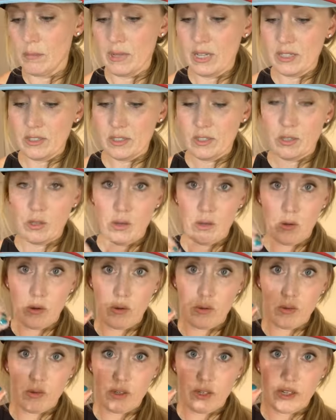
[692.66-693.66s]

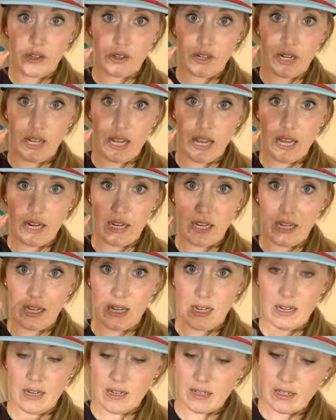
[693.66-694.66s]
So you're gonna add
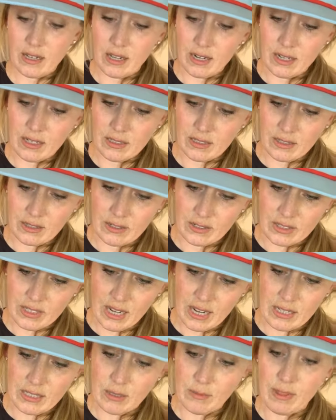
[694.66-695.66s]
in, cut in, or
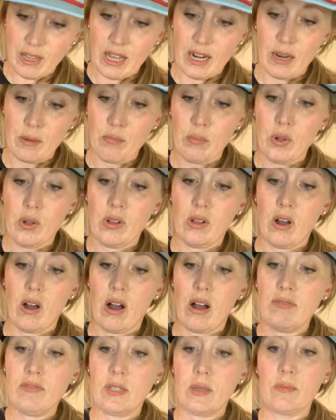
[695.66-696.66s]
tie in some of that. I'd pull
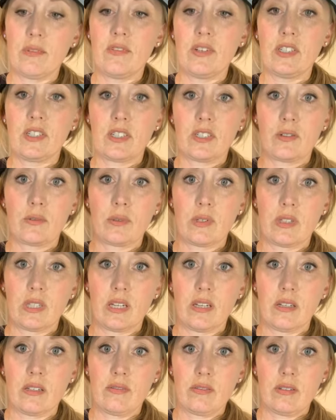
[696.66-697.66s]
off some of it just to
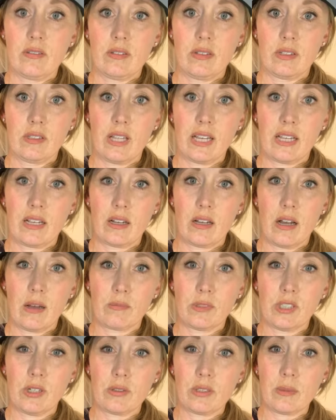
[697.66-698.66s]
release, like
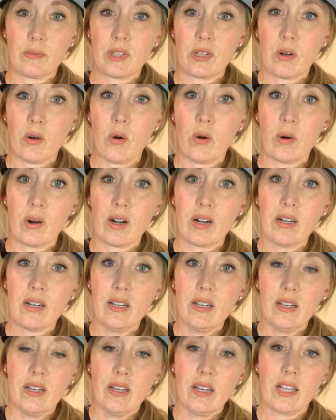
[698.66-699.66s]
show some of the core,
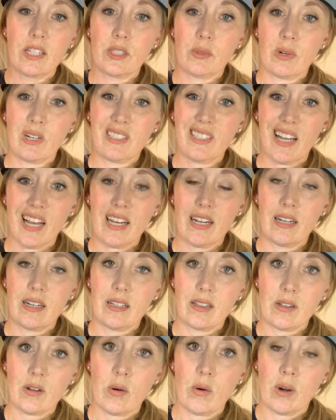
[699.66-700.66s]
because you want to tie it in
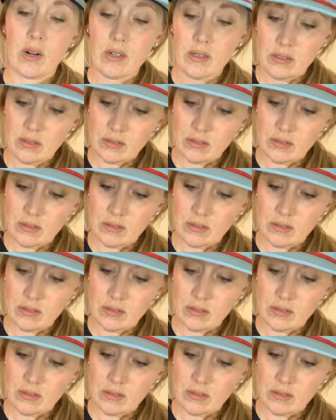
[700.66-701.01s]
at the core.